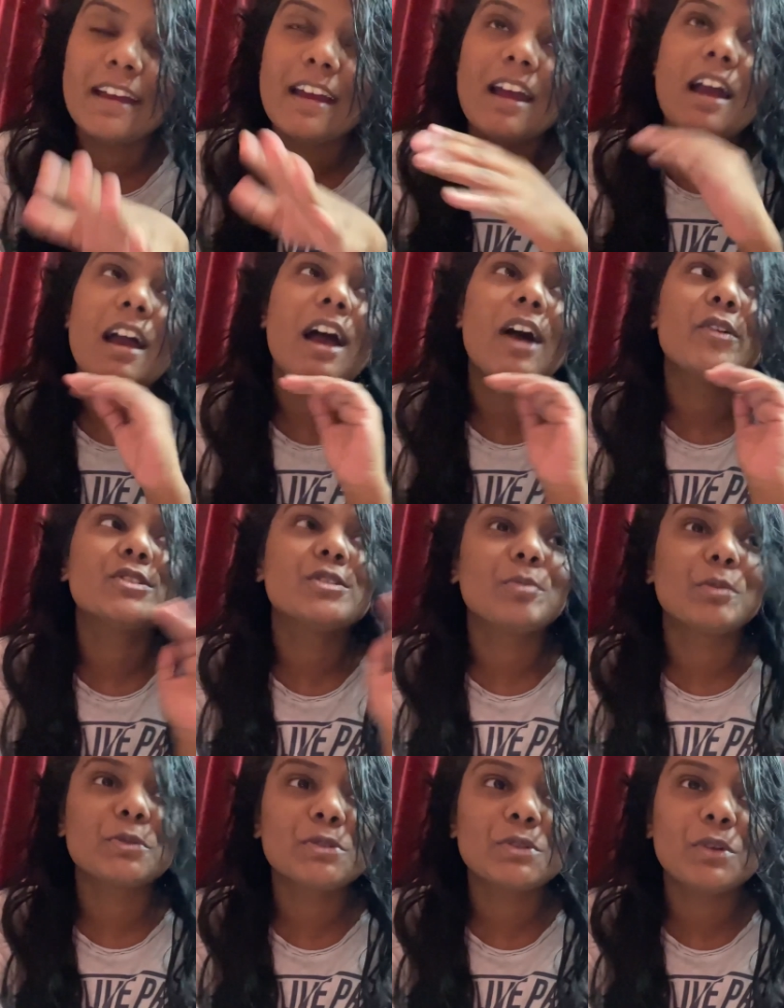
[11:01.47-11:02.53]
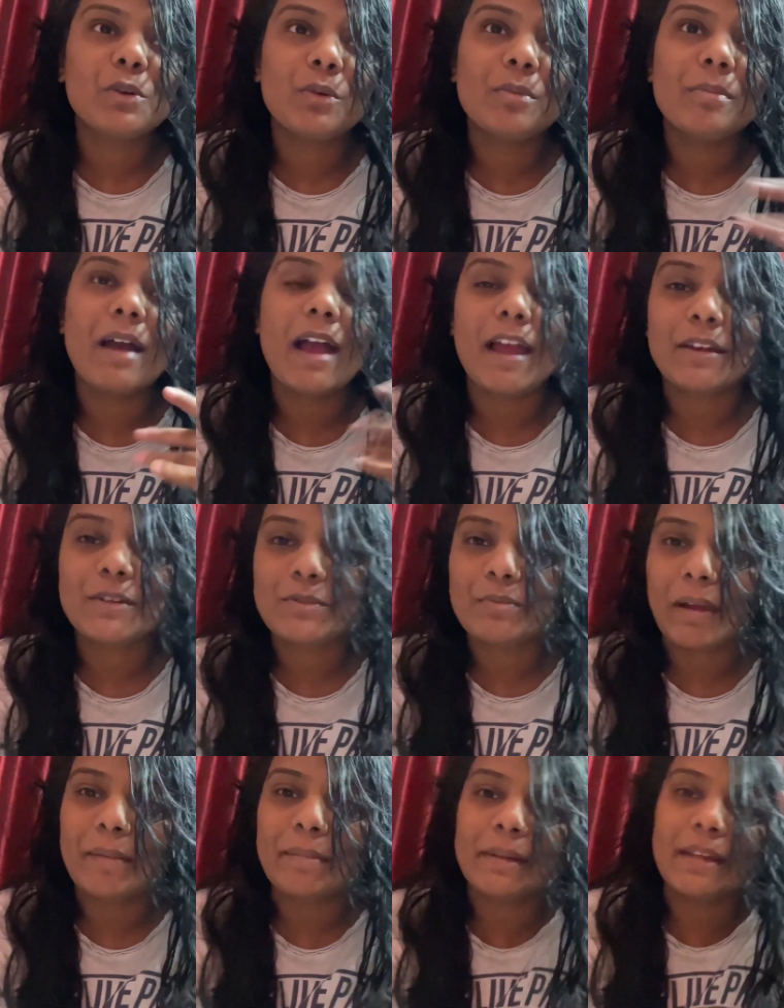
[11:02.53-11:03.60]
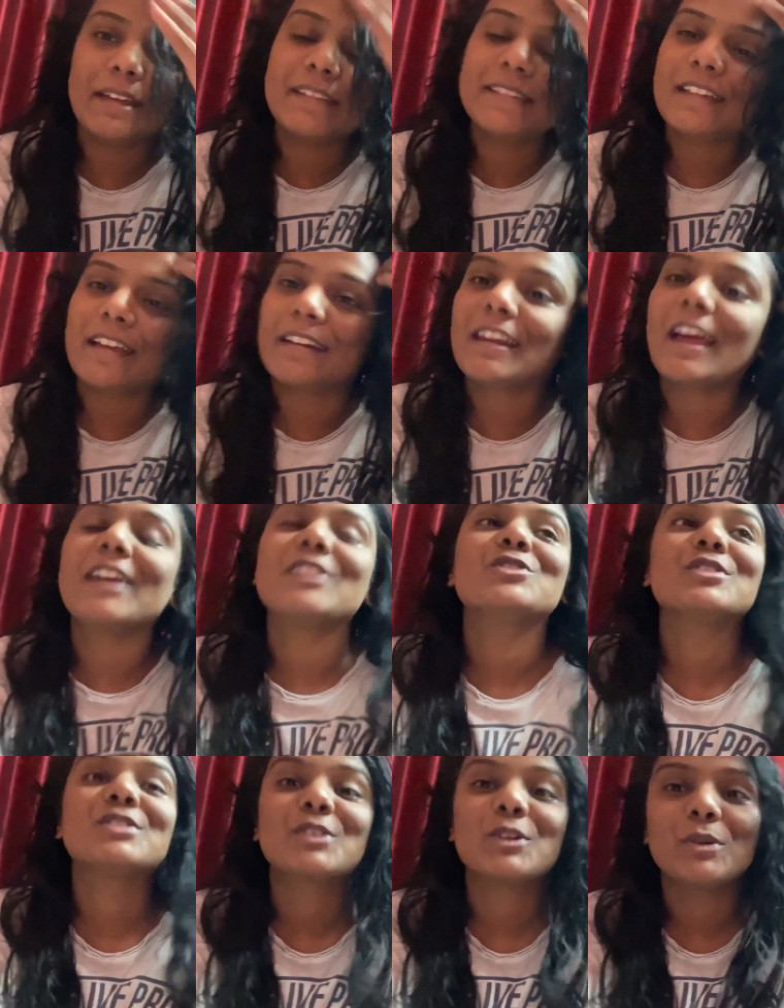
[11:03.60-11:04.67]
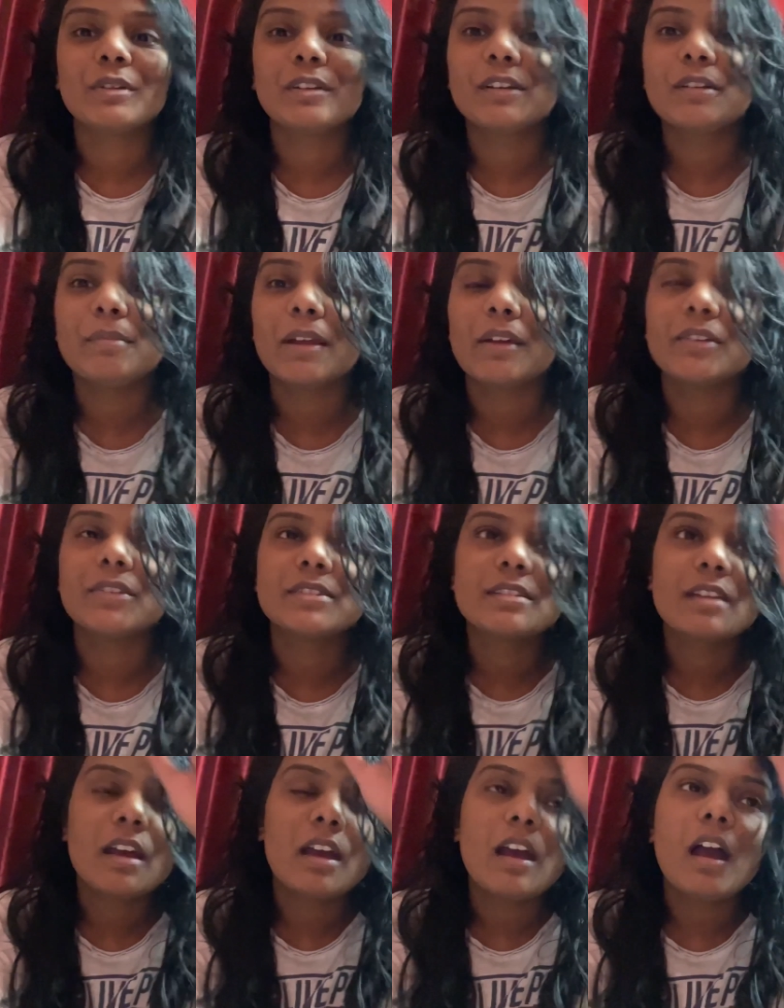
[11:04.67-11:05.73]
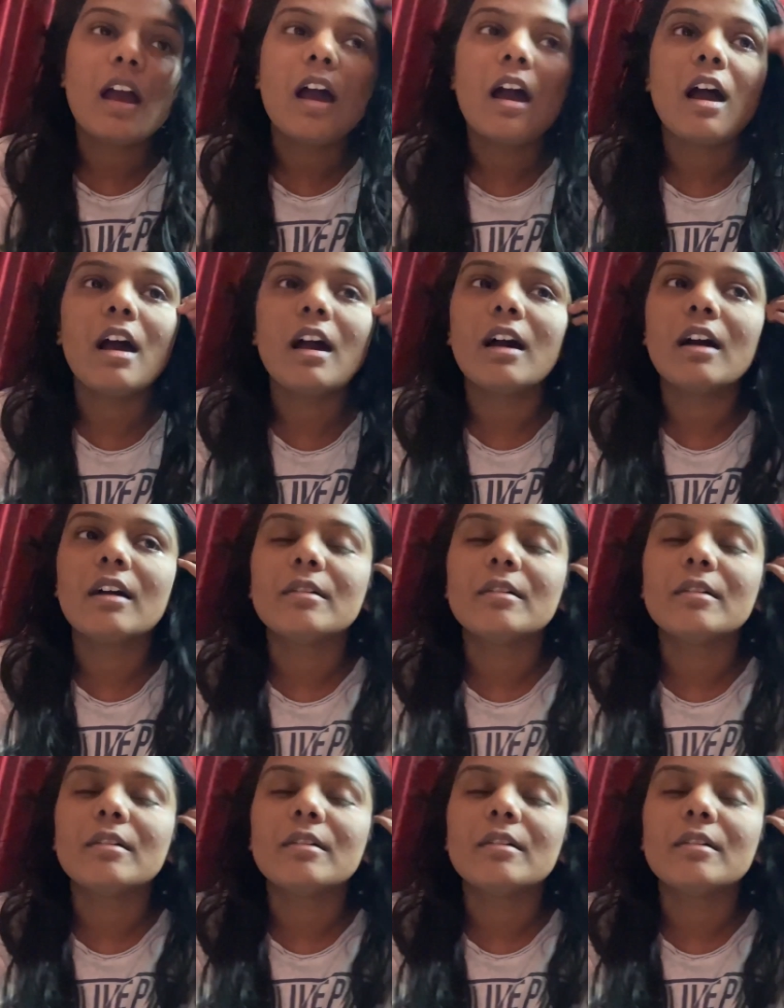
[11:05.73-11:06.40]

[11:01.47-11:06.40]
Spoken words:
I was supposed to go back to my place and I just couldn't because I